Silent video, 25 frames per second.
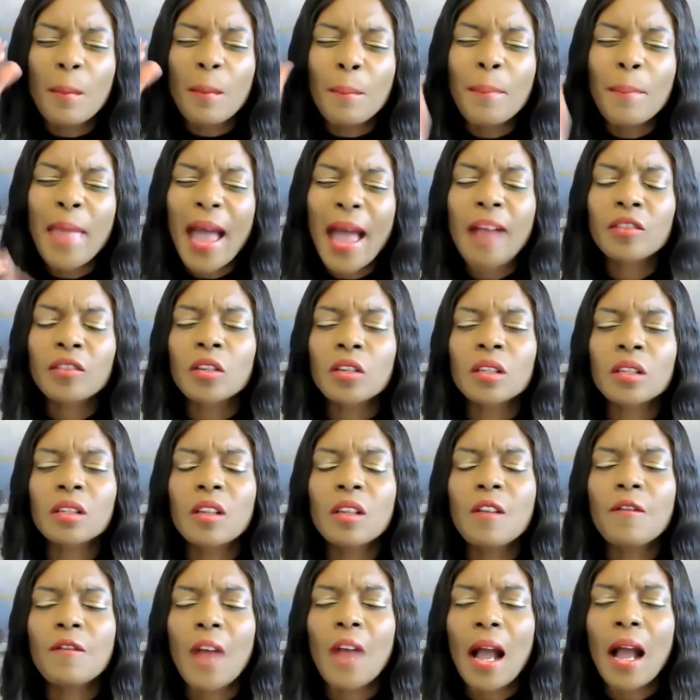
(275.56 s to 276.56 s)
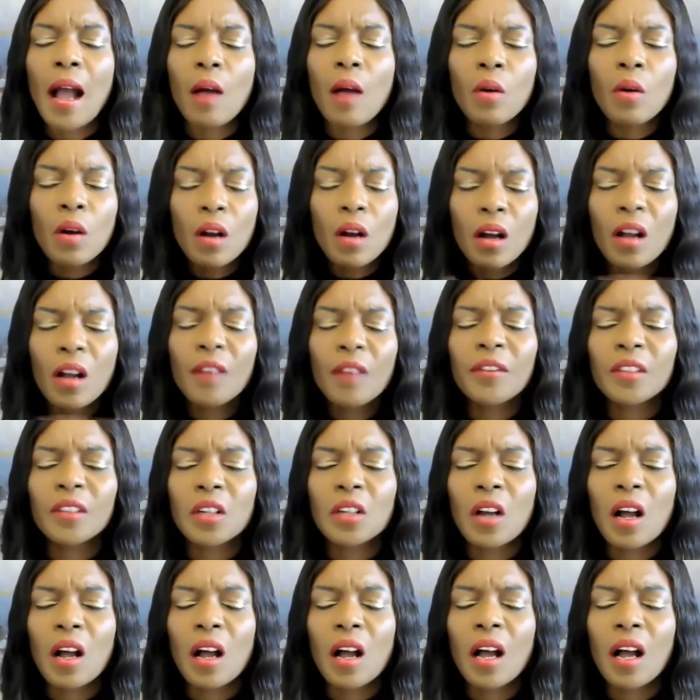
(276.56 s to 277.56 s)
the majesty vow
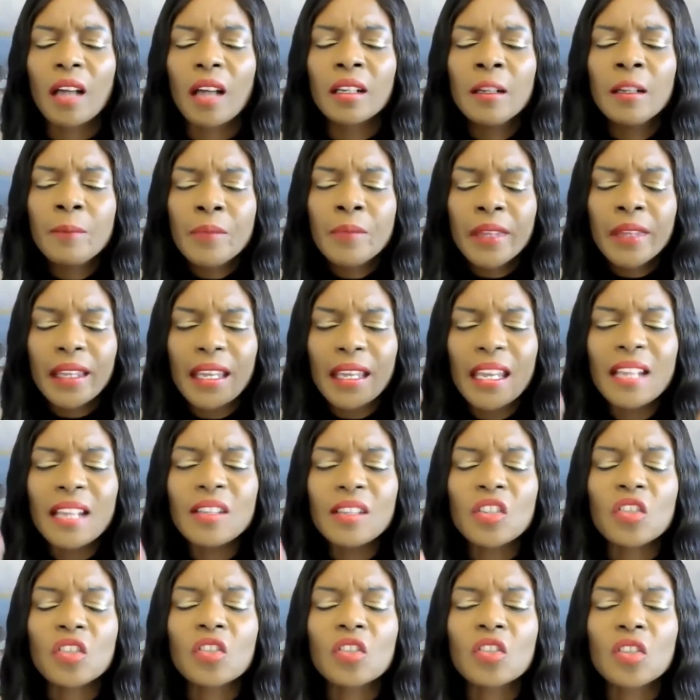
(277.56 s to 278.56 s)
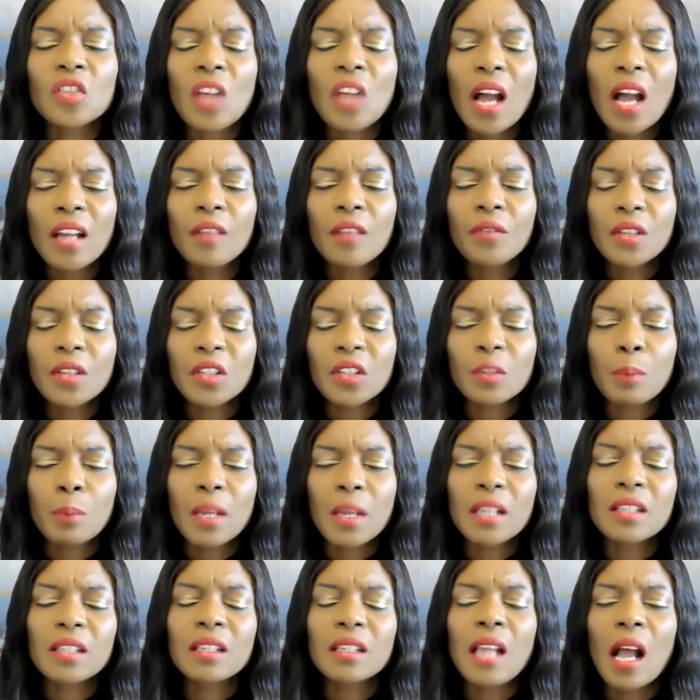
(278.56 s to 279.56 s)
of God inside of this
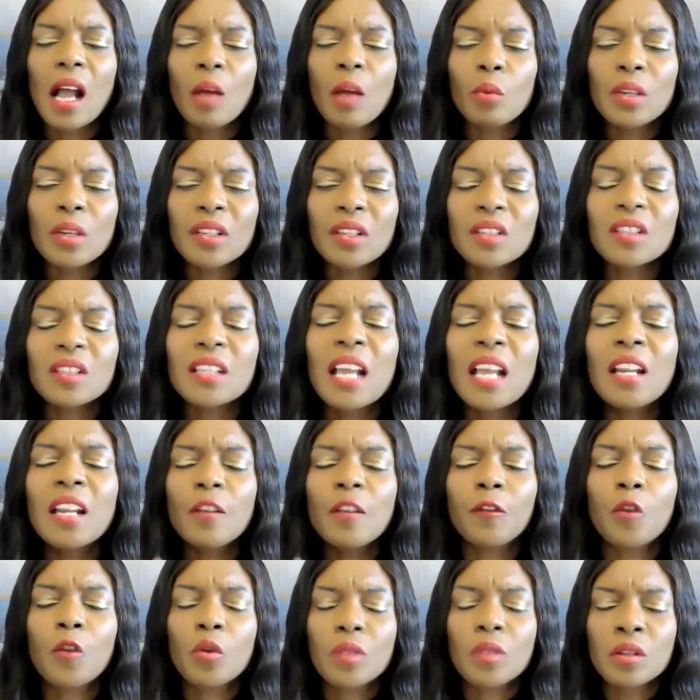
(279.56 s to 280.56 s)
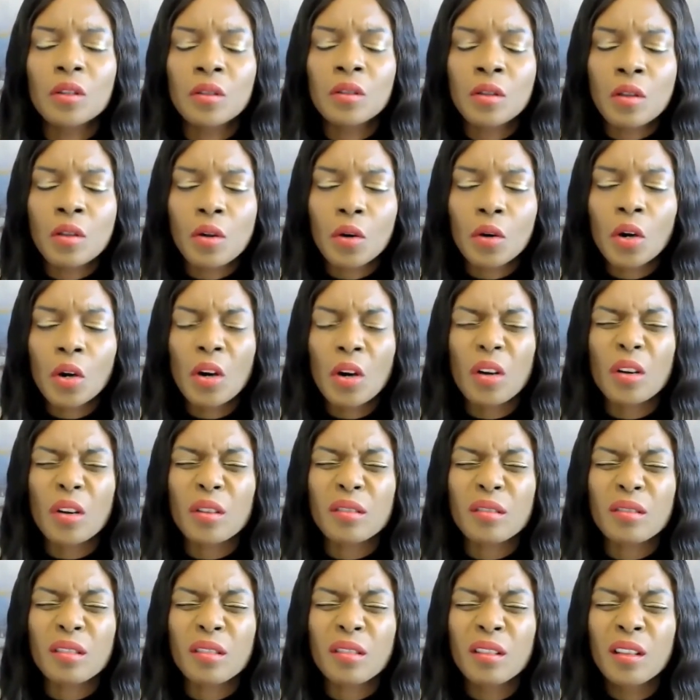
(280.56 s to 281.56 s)
space now. We send it forth into the
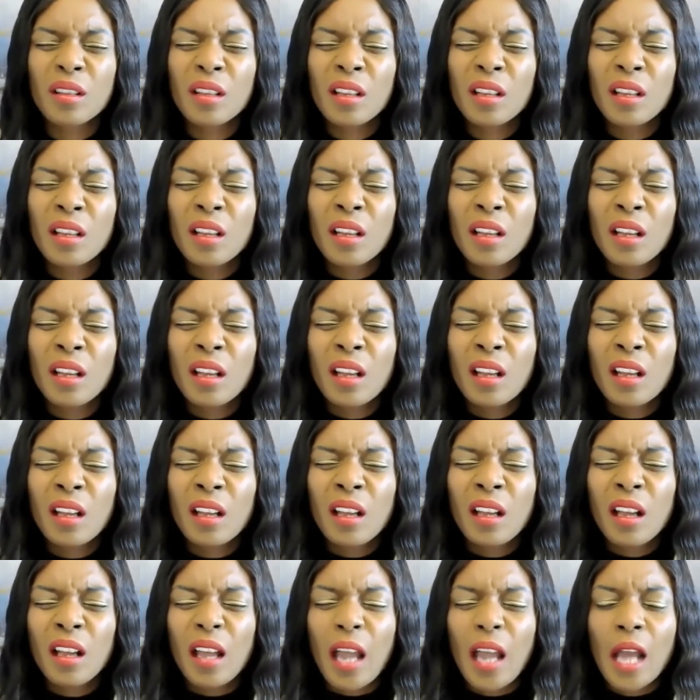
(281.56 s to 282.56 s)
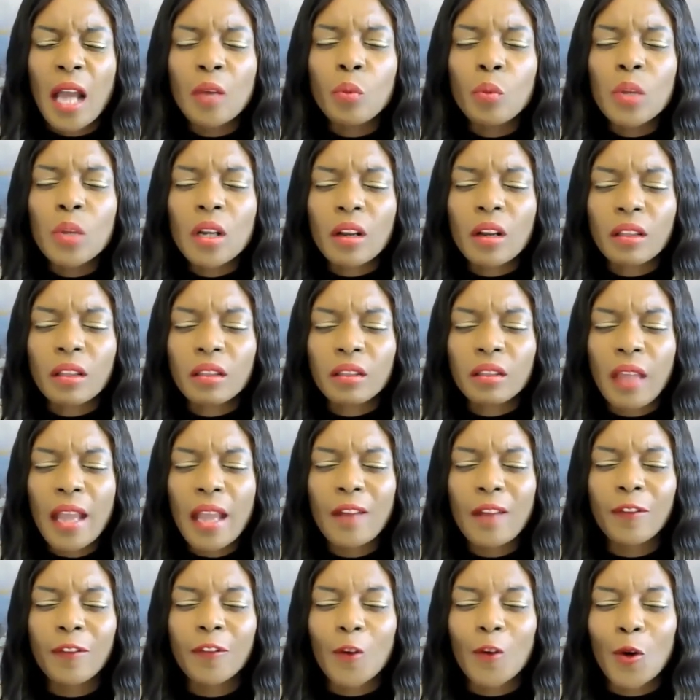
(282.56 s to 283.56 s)
earth, and we are
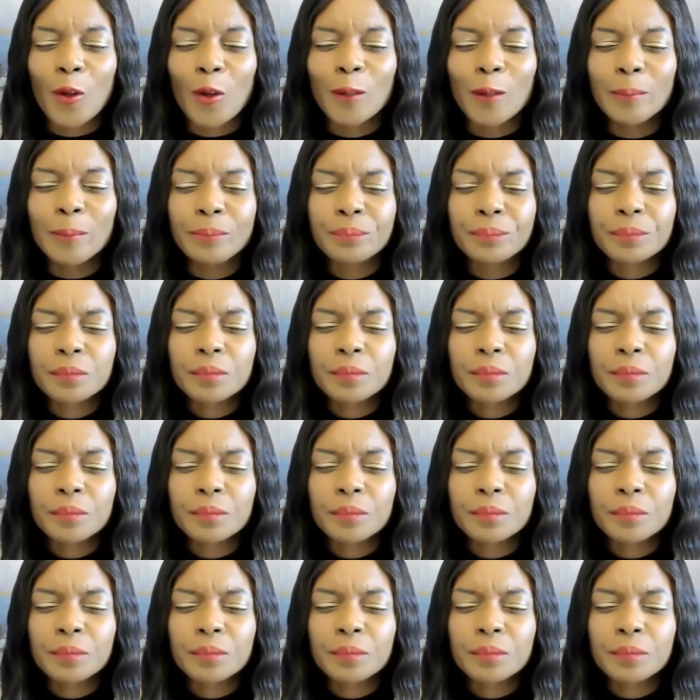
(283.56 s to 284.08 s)
thankful